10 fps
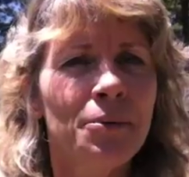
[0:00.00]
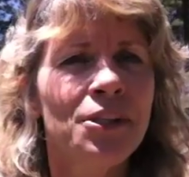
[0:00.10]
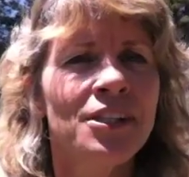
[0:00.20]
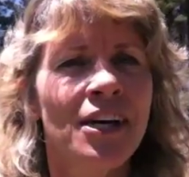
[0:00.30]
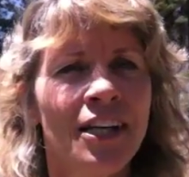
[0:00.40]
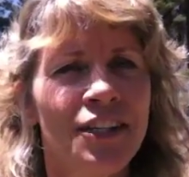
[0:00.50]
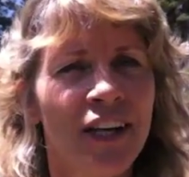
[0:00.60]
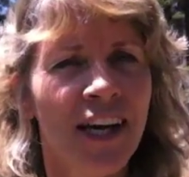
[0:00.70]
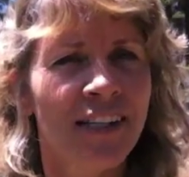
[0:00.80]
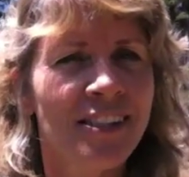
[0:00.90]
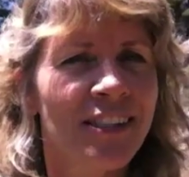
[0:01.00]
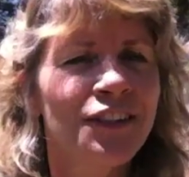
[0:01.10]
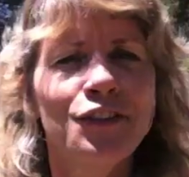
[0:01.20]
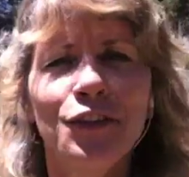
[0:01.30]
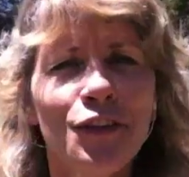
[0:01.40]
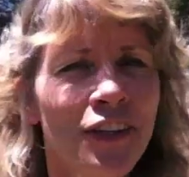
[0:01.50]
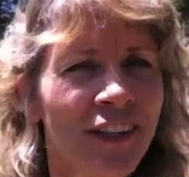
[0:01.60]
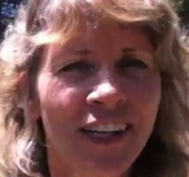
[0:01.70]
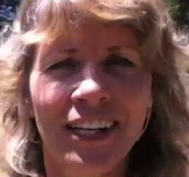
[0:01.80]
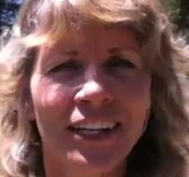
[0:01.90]
able to digest and
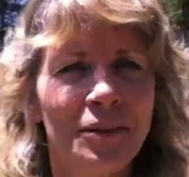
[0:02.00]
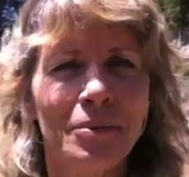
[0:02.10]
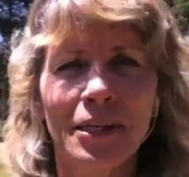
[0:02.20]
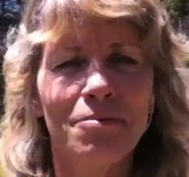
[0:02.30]
noodle a little bit.